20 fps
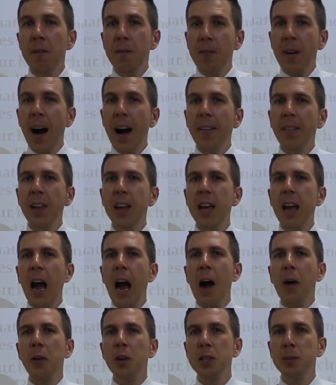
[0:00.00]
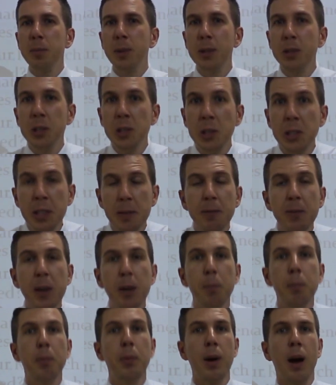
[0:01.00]
Finally, our
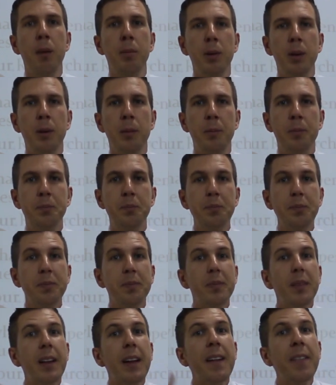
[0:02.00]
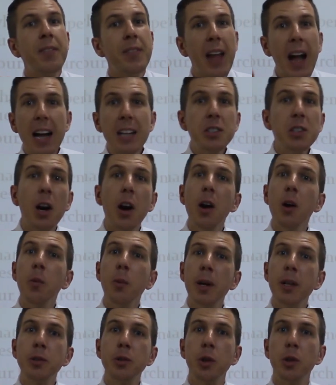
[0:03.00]
specific problem. That's
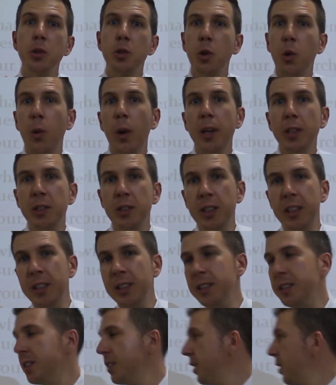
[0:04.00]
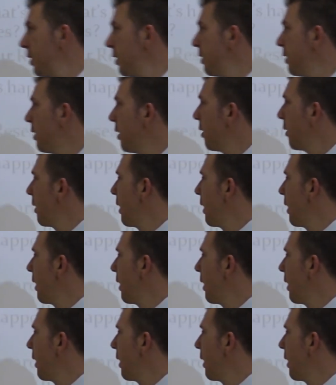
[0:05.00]
our research questions. All